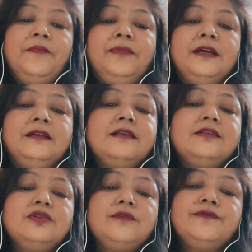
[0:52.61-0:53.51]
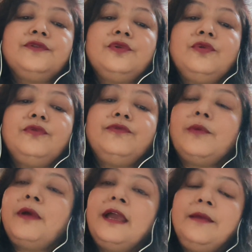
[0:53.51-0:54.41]
the dust of snow
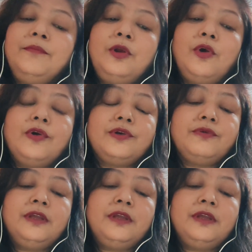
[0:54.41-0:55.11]
from a hemlock